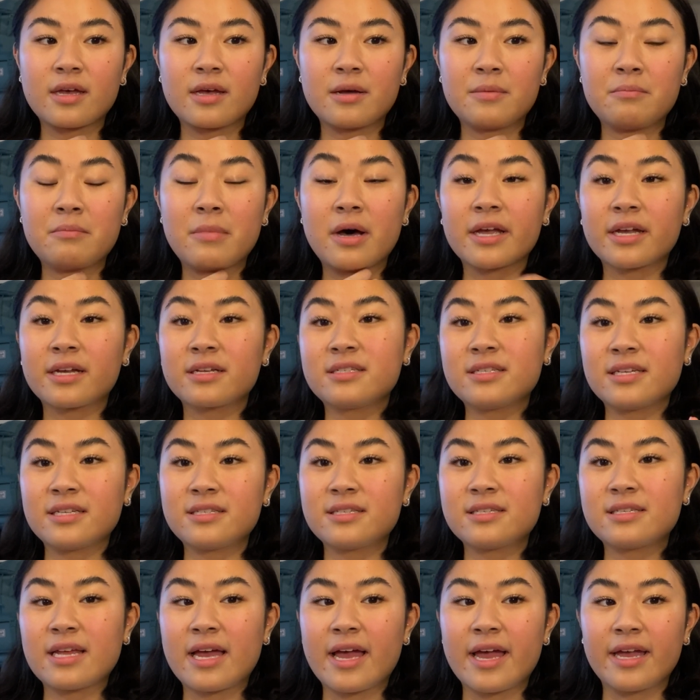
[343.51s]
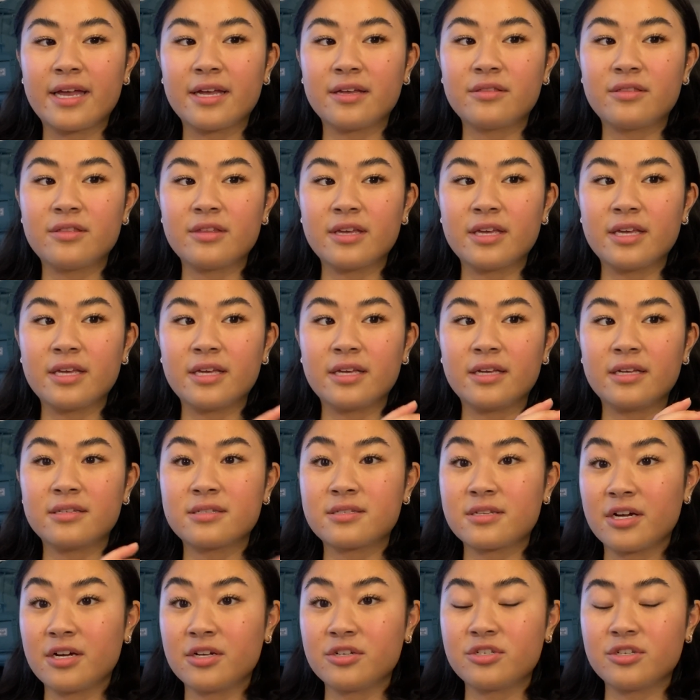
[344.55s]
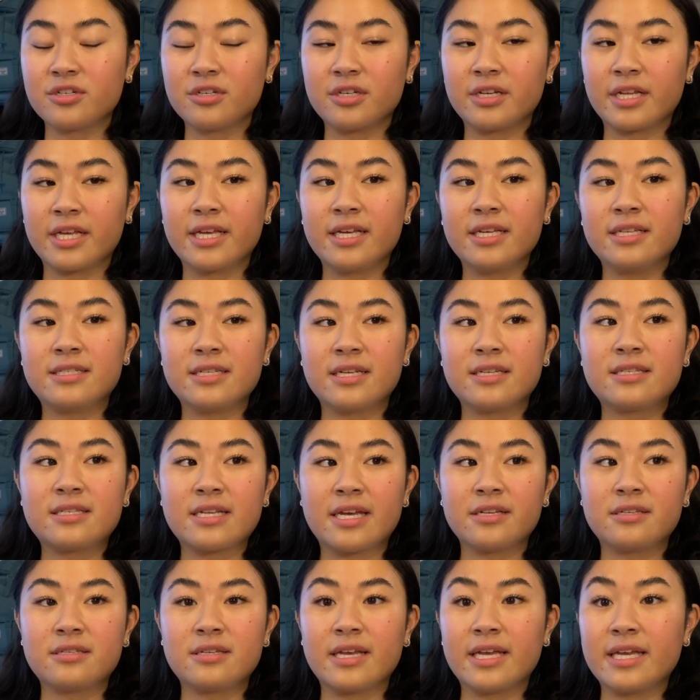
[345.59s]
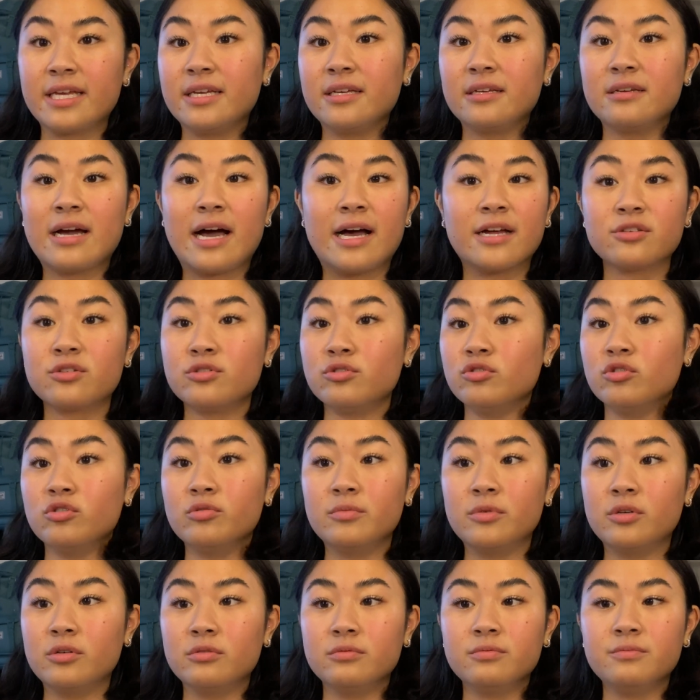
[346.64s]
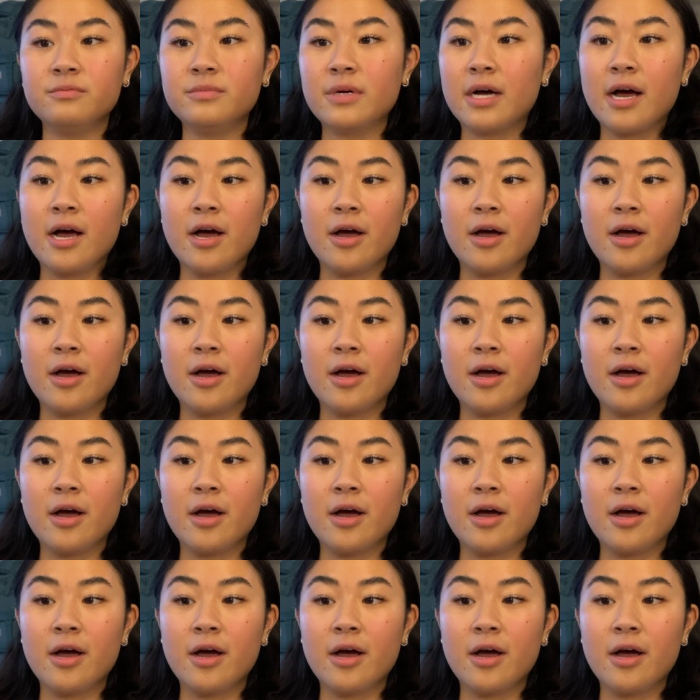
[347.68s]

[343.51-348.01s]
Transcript: Mike did say, the surgeon, he did say to eat as normal,